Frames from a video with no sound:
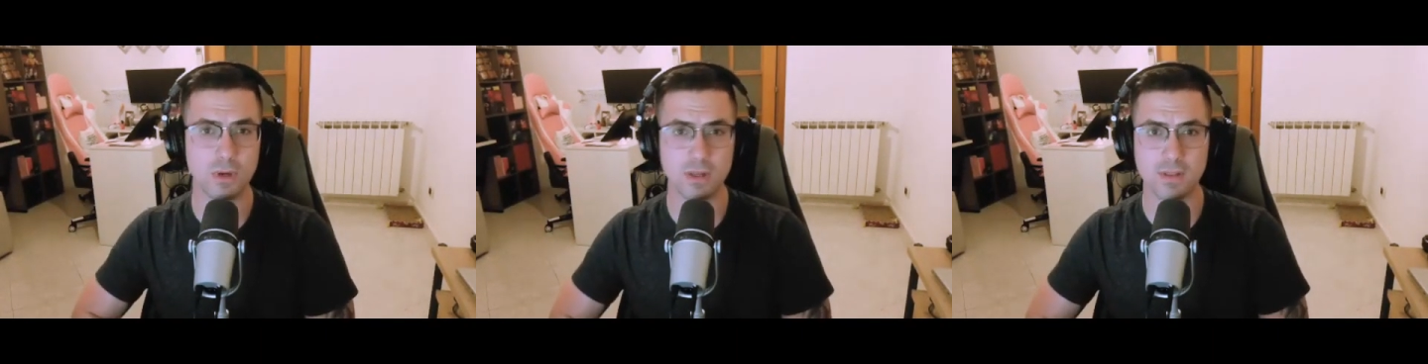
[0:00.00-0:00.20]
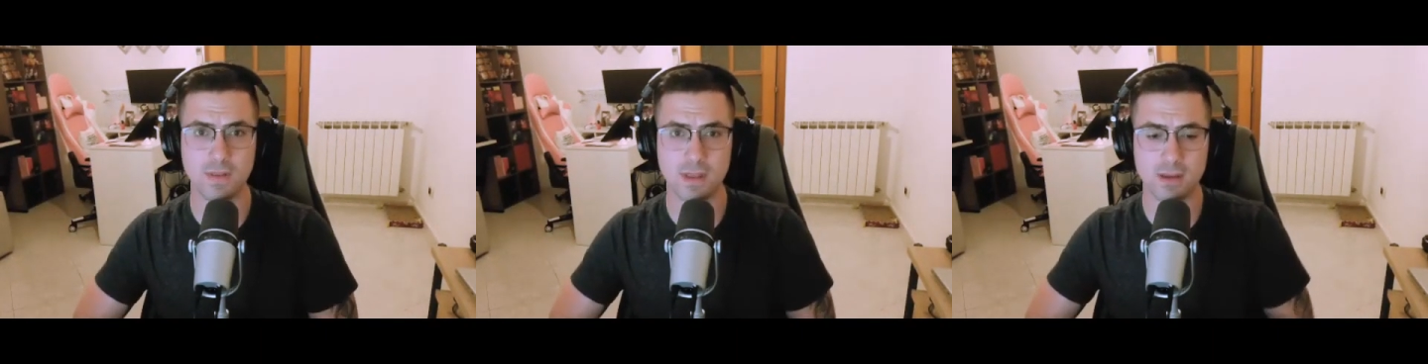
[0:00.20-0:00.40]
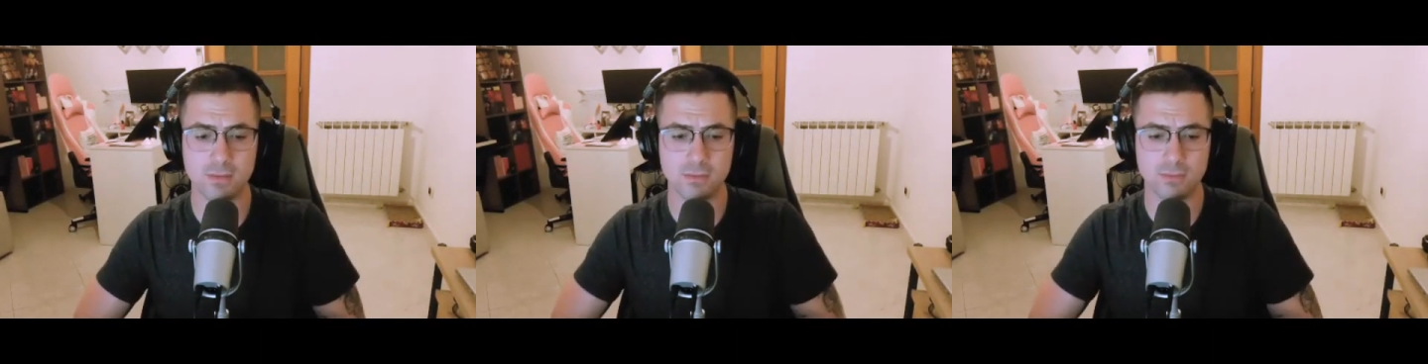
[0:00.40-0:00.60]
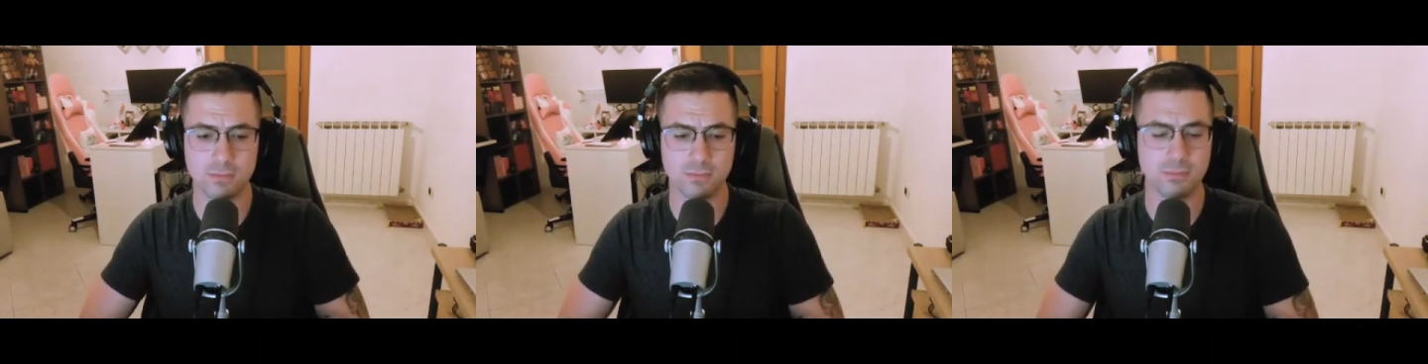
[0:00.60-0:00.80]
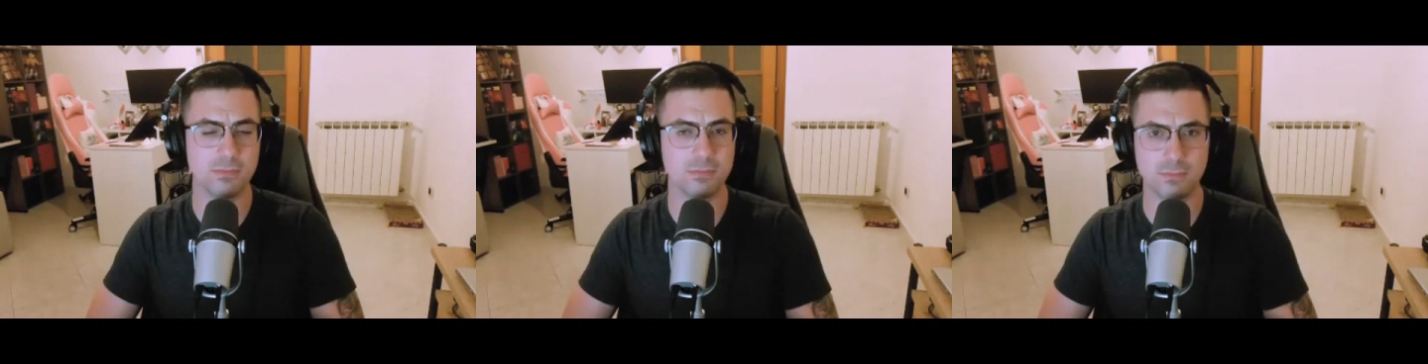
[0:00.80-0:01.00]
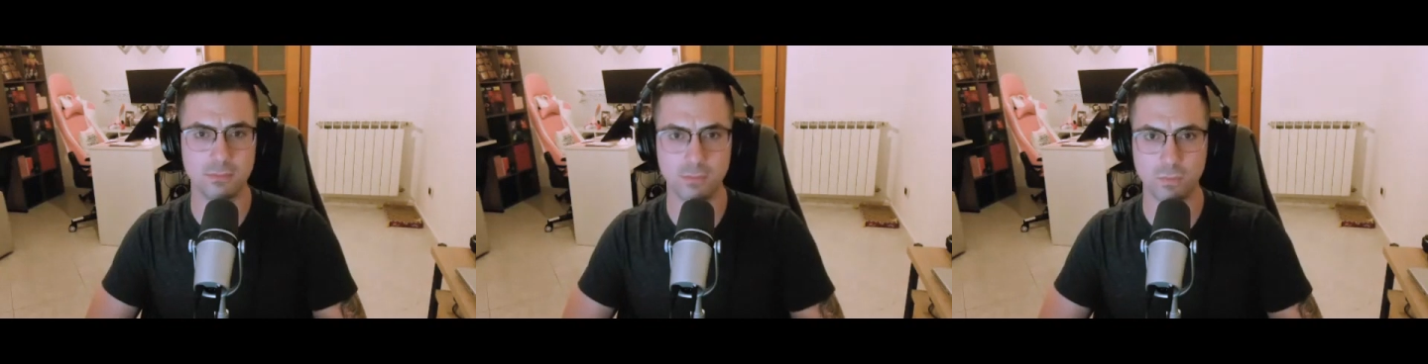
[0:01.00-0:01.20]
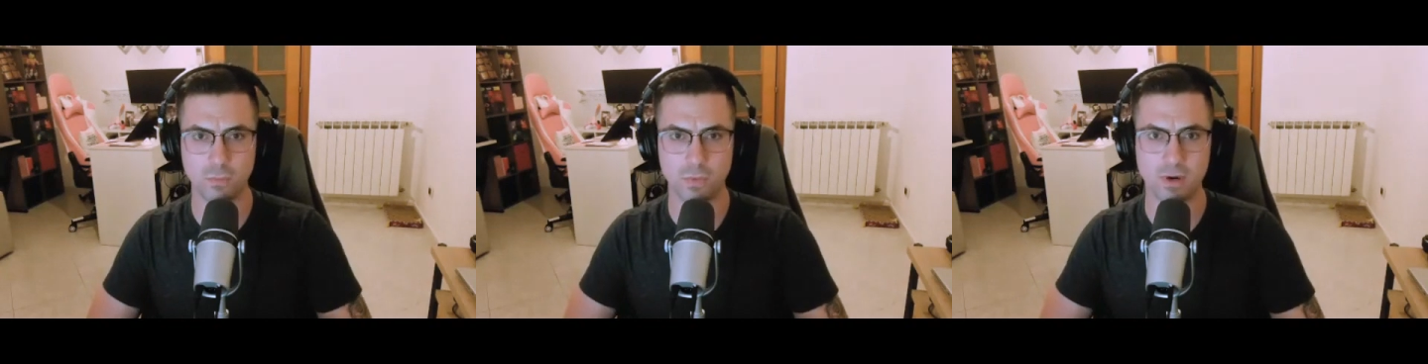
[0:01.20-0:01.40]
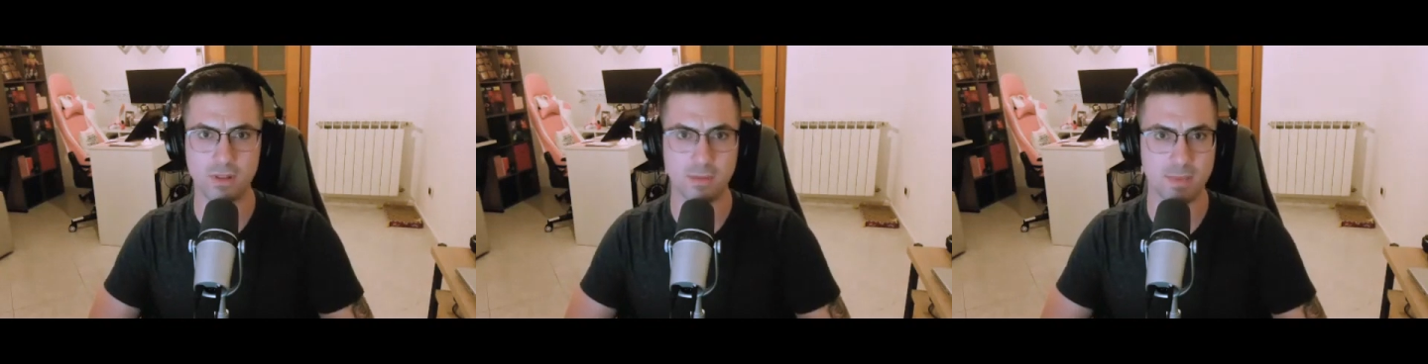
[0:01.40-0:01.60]
one of
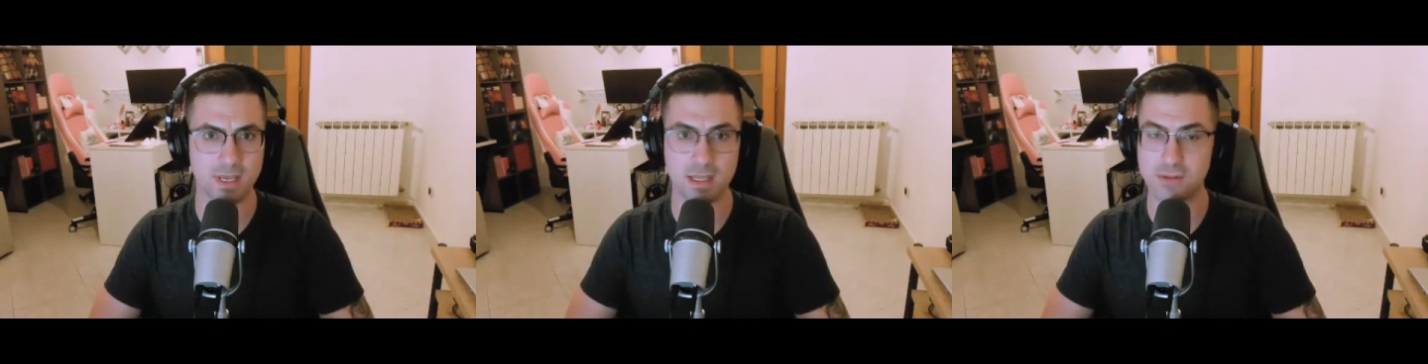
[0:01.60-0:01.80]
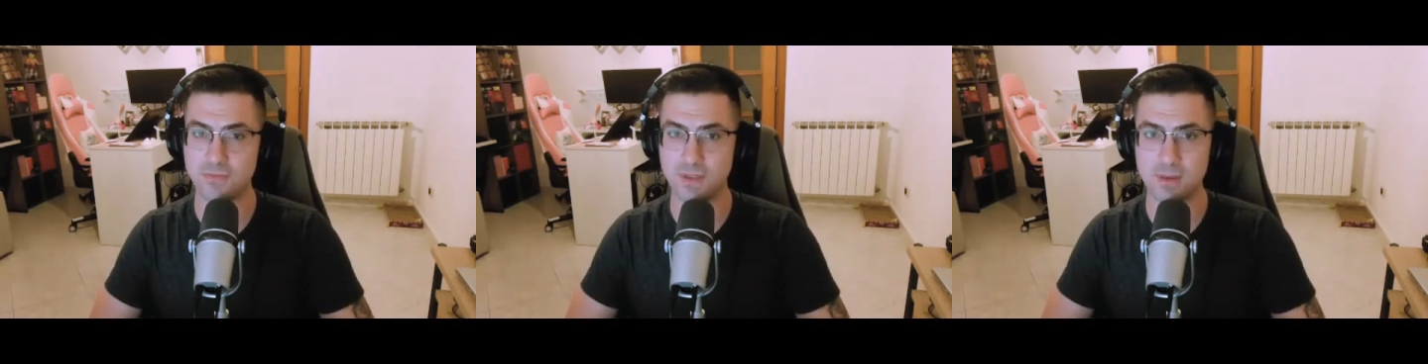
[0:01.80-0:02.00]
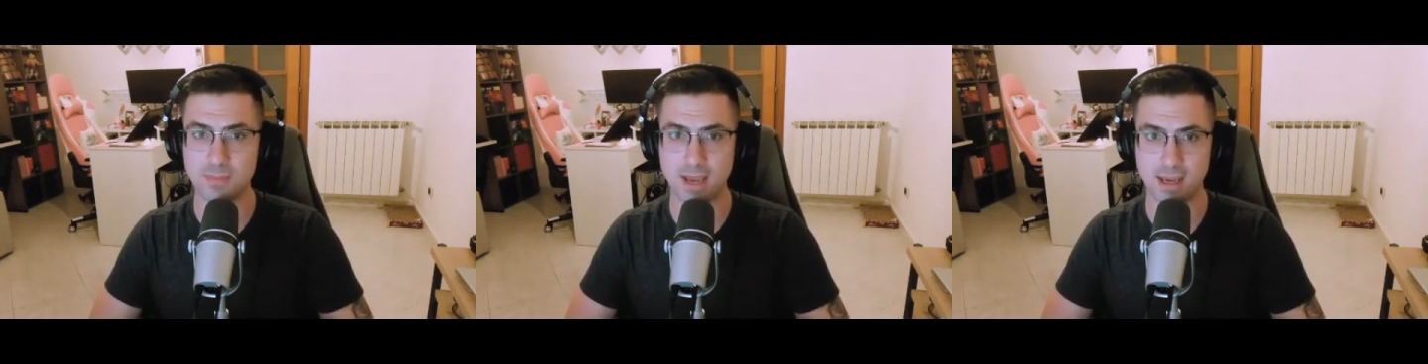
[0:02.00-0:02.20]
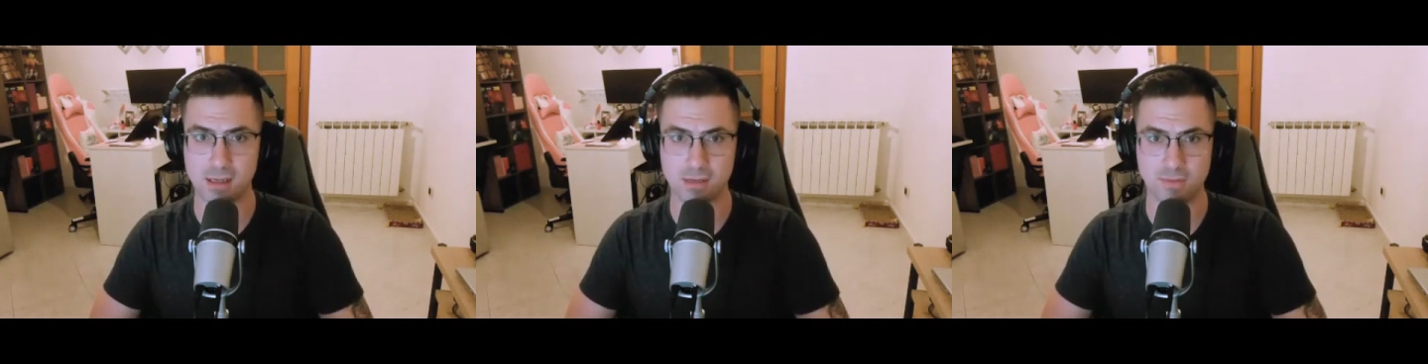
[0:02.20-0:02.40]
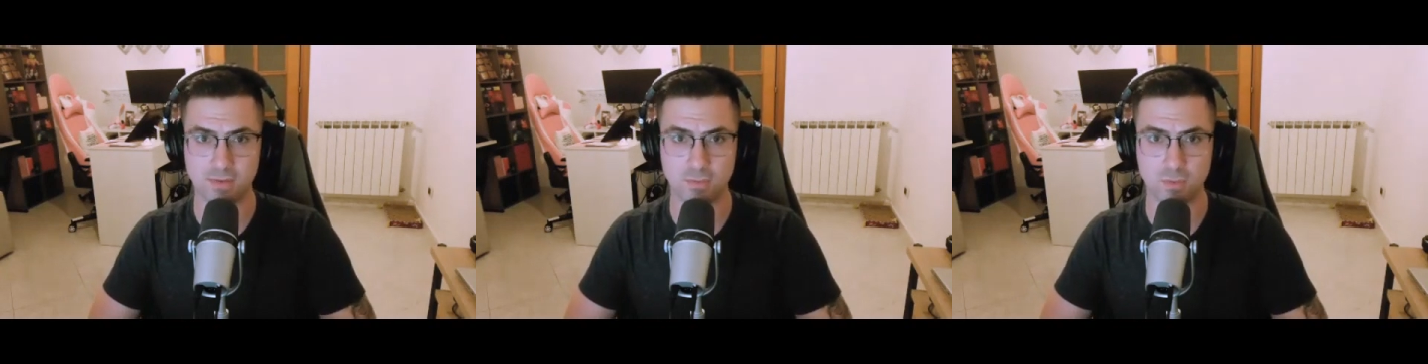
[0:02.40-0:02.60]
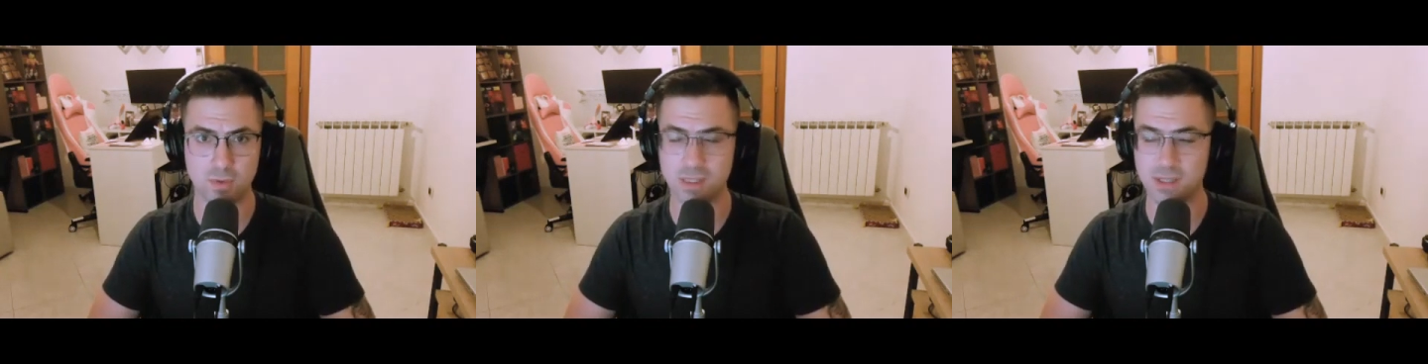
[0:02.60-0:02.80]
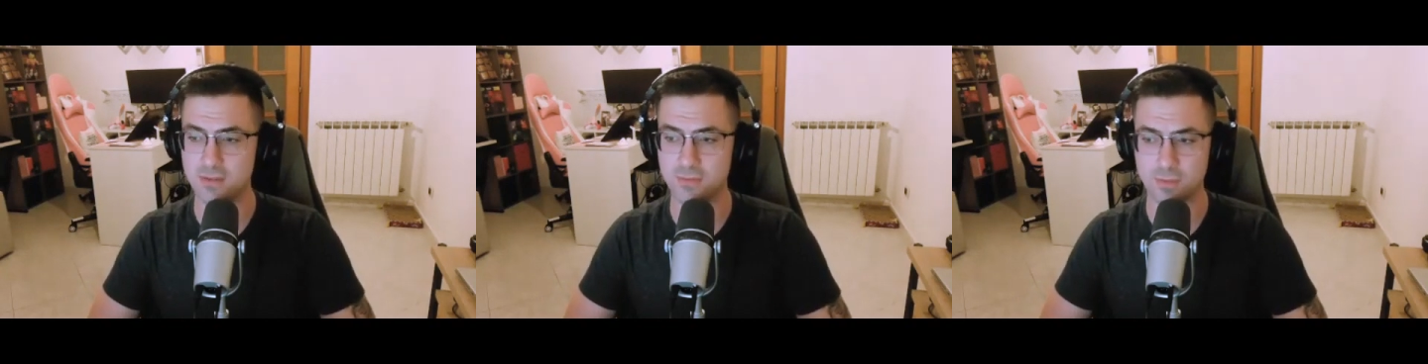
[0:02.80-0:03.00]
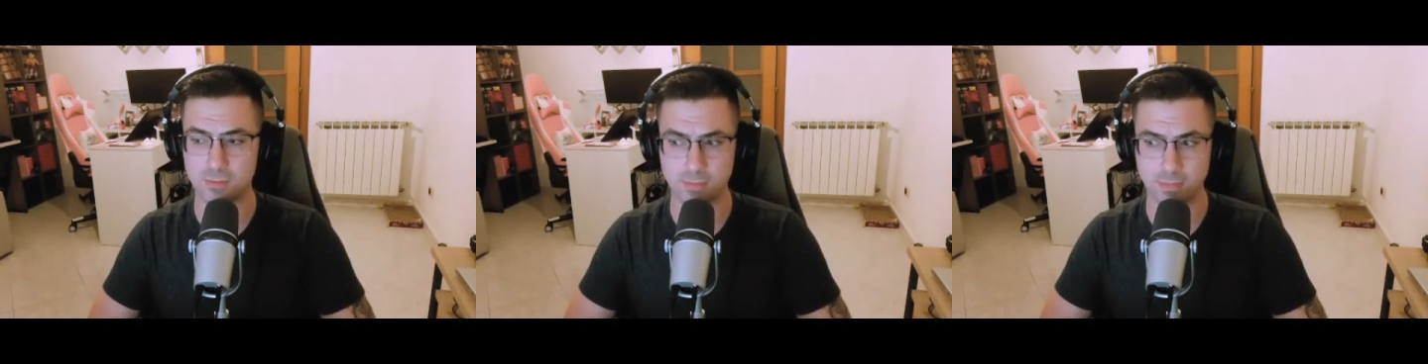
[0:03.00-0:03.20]
the biggest feedbacks I've ever
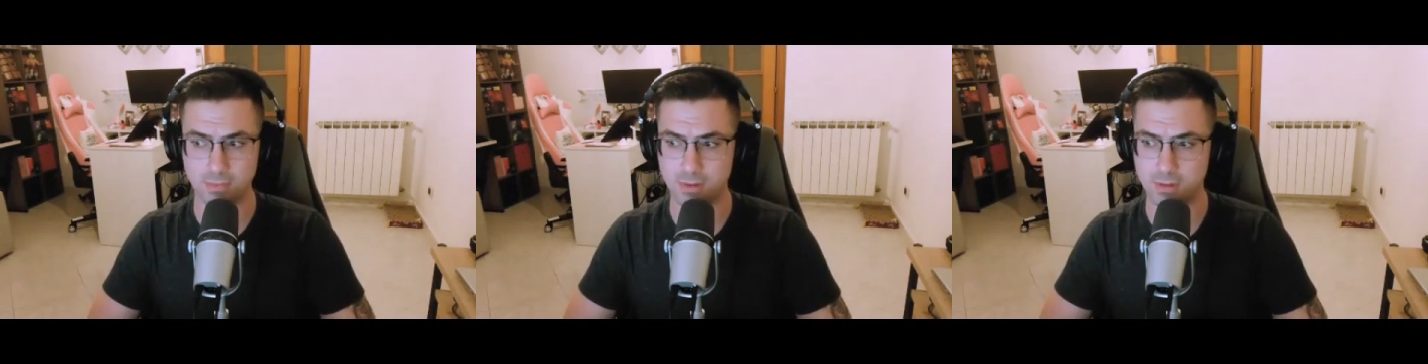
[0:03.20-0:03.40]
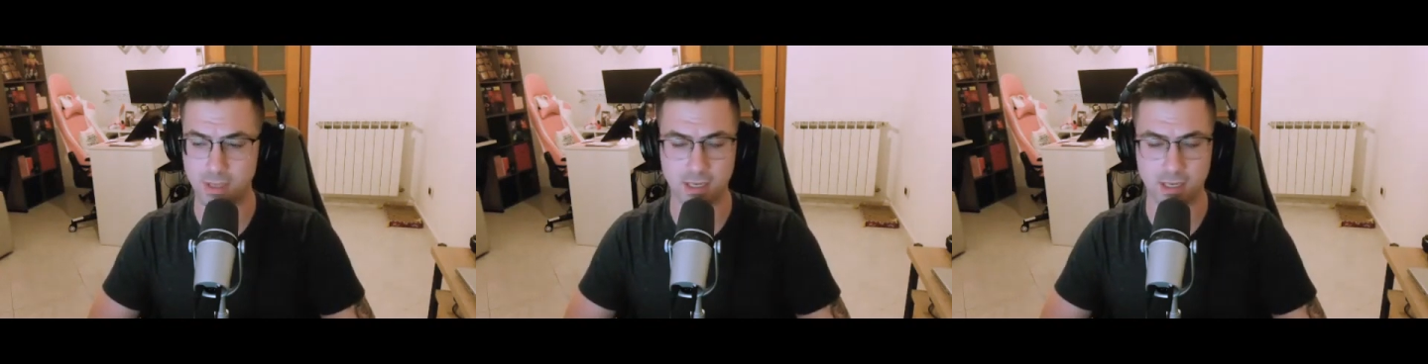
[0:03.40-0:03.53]
received from